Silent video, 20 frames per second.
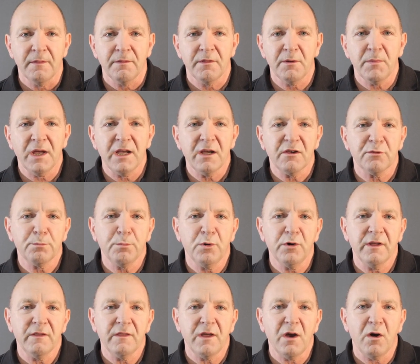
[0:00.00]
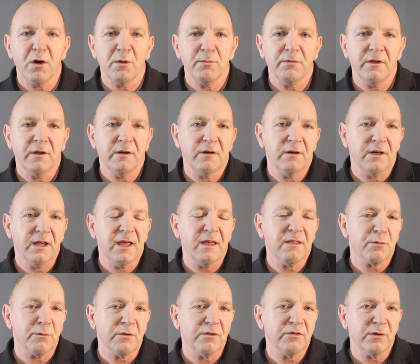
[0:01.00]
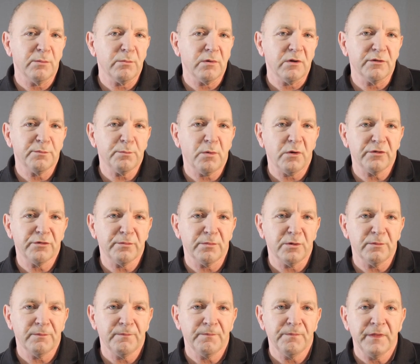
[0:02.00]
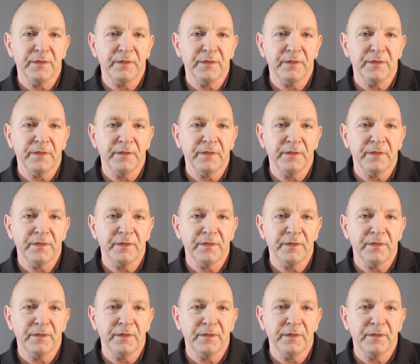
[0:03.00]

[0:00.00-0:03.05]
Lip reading: that makes putting their home theatre together as simple as possible.